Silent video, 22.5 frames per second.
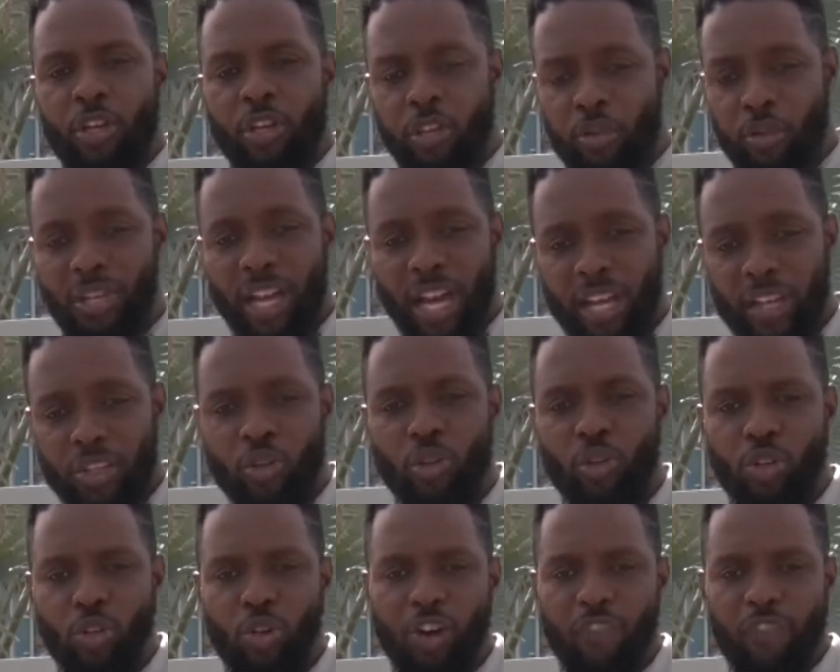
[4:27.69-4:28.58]
You can
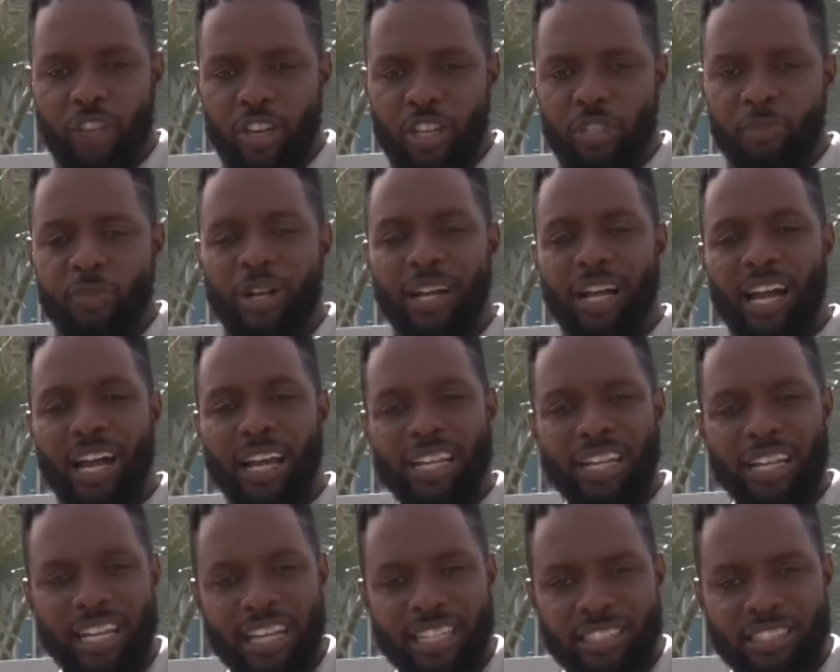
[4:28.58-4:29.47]
go to our Facebook
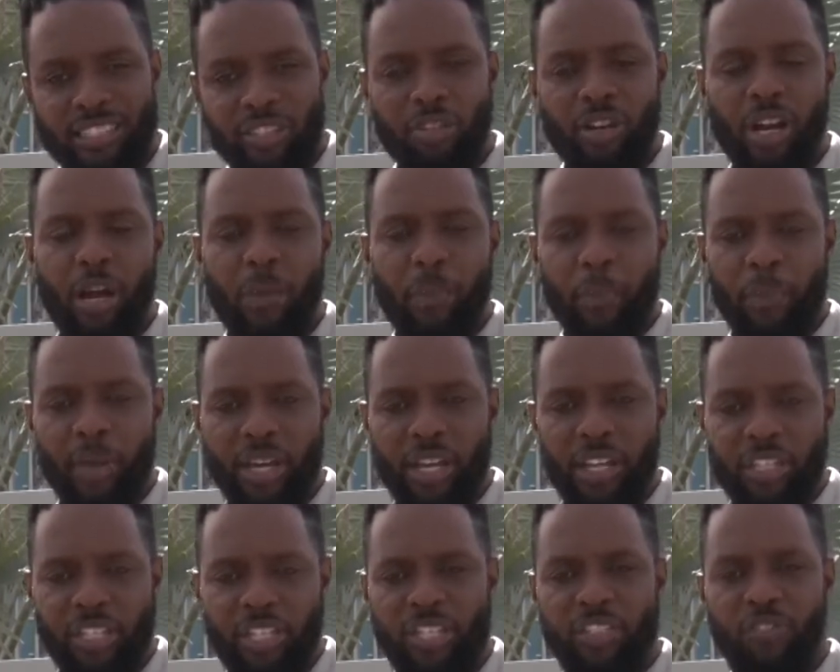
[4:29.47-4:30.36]
and Instagram
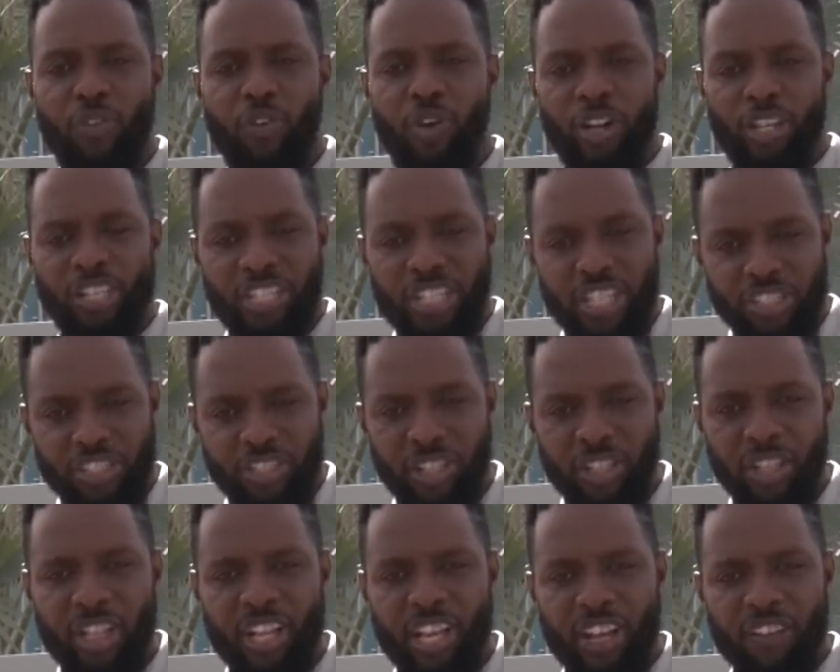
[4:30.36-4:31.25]
pages for
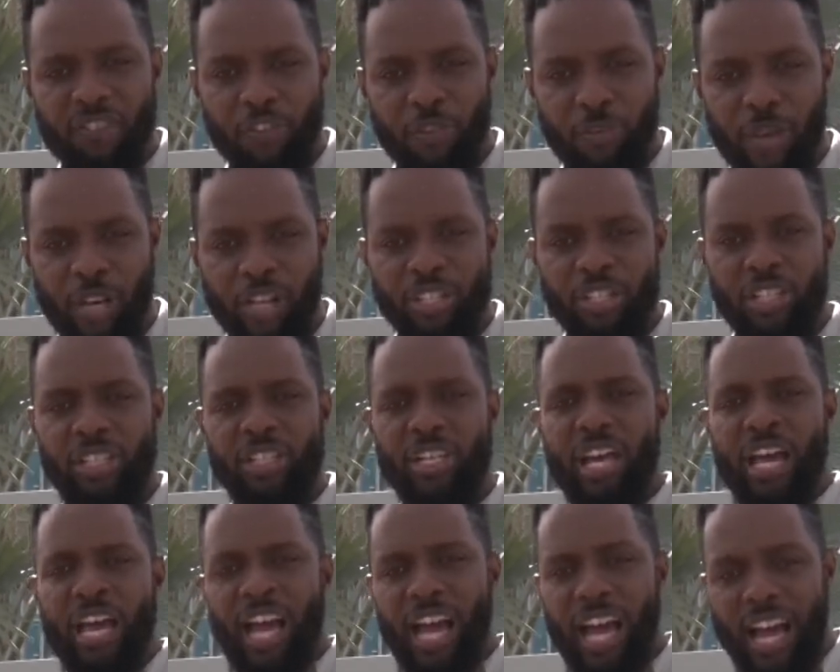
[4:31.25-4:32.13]
additional information
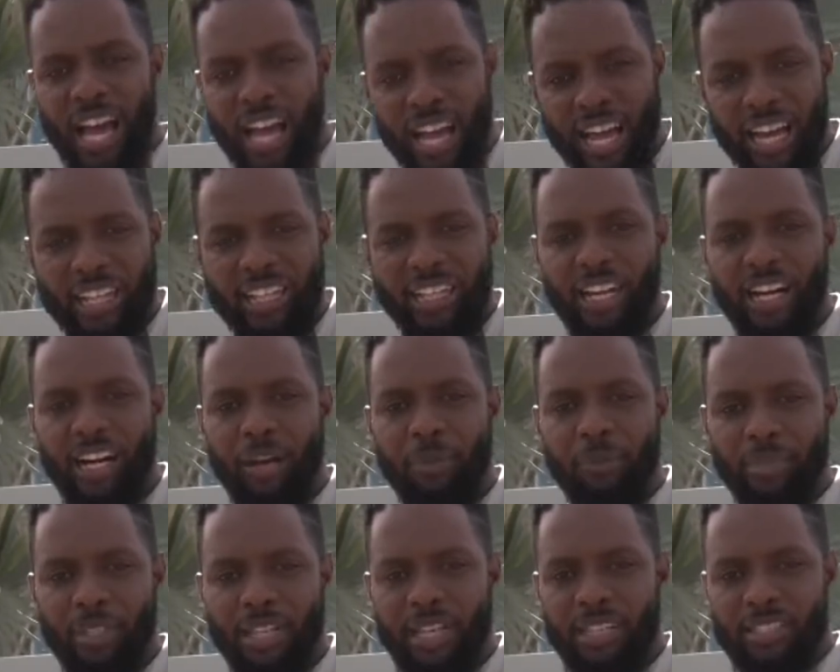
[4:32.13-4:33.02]
and
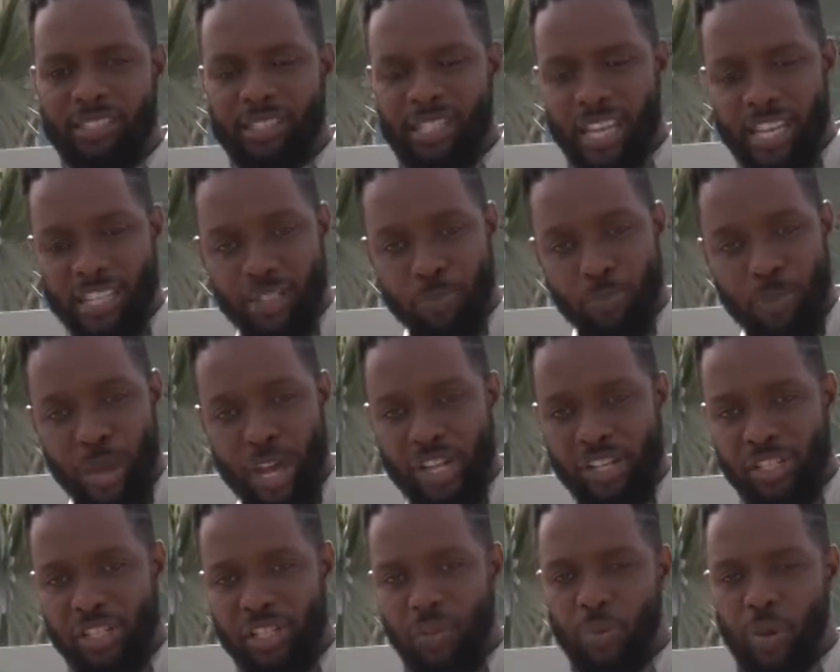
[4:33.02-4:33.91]
updates,
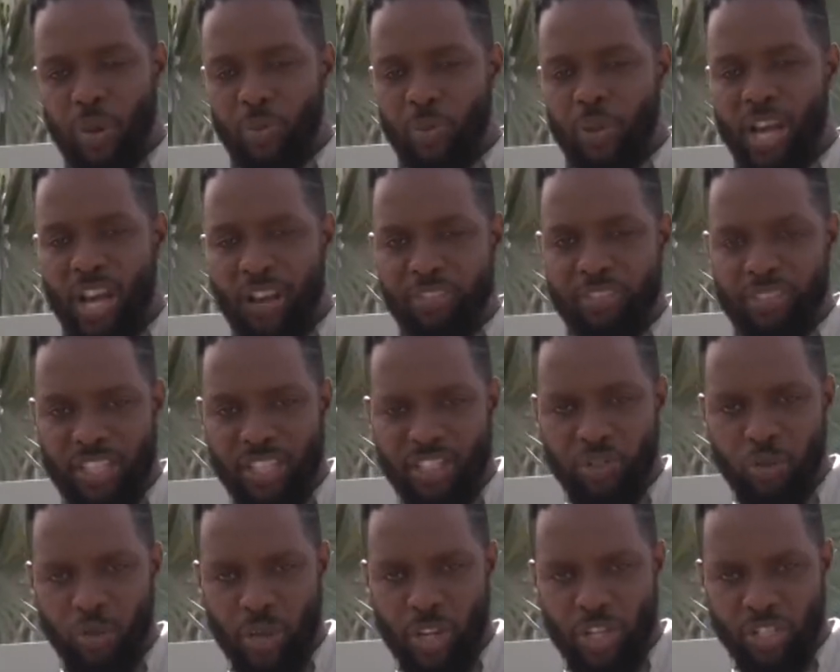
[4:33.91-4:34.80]
especially when we have
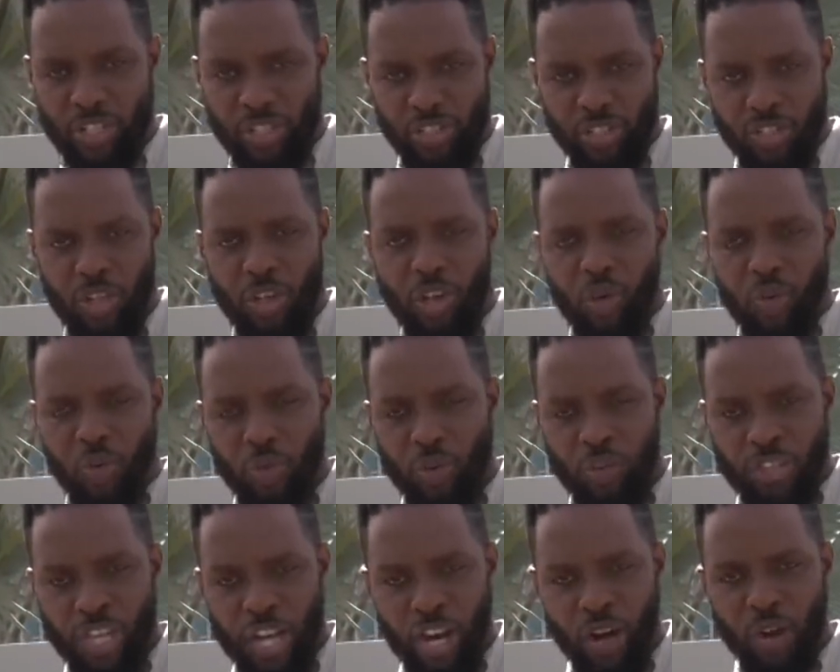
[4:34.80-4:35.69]
situations
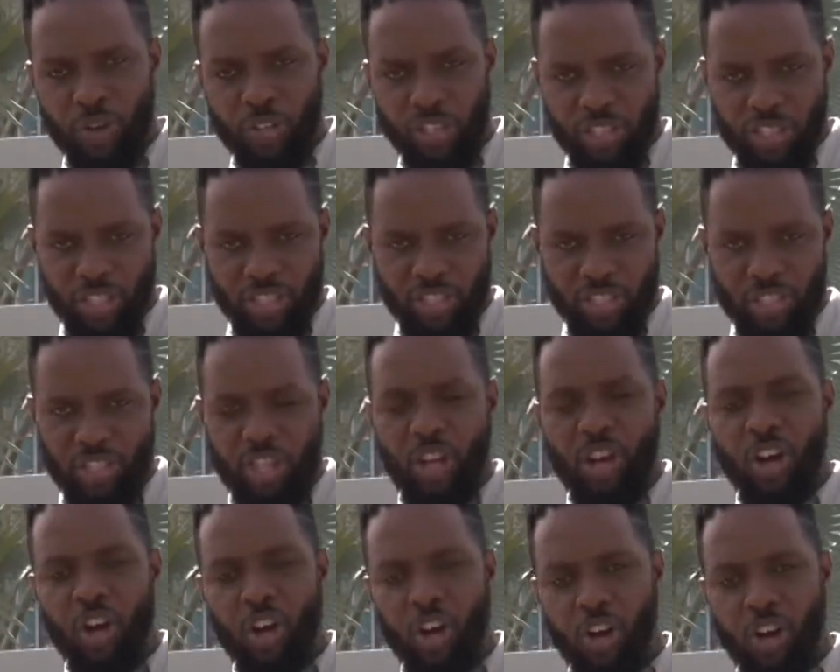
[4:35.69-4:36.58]
with outages.
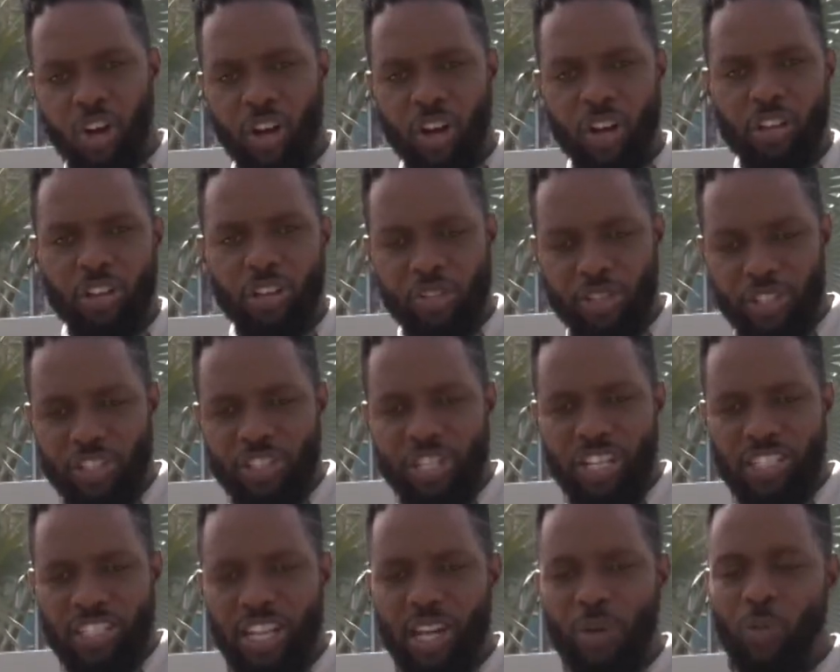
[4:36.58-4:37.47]
Or you can
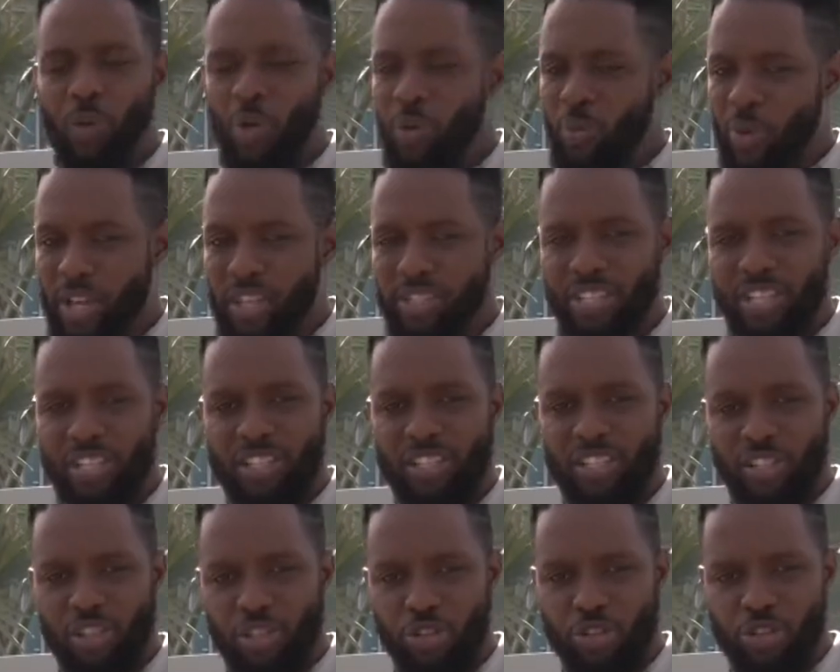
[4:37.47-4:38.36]
just type Water Wednesdays
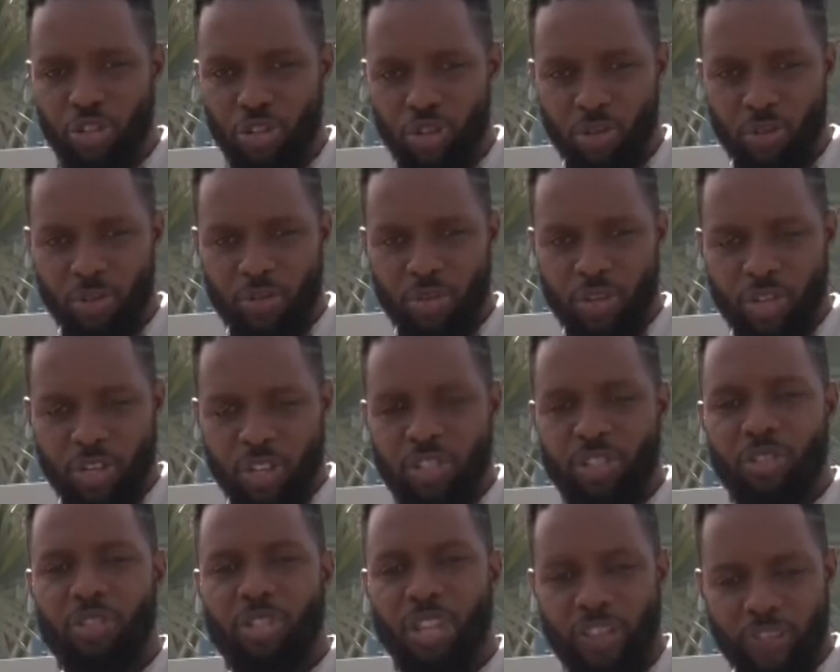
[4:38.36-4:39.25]
in YouTube.
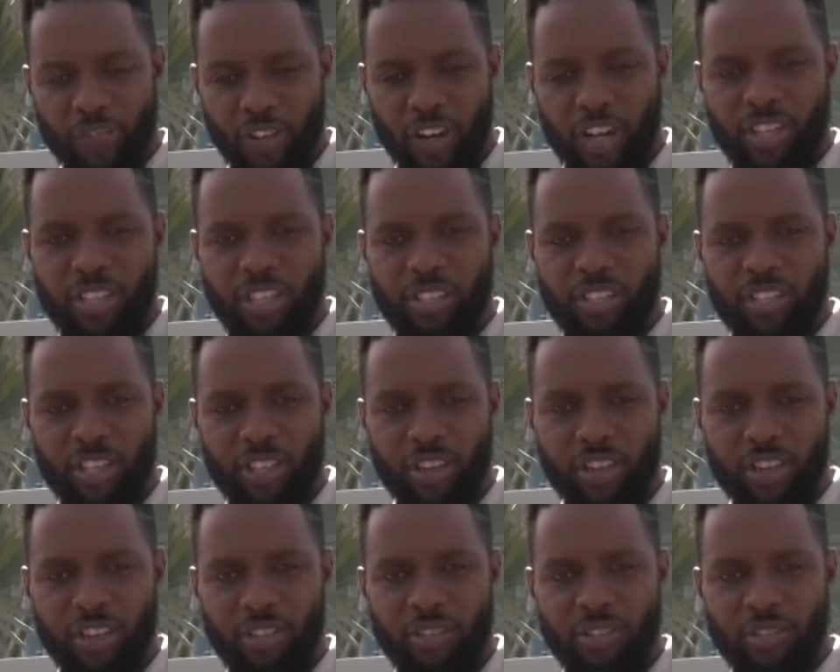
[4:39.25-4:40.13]
You can find us there.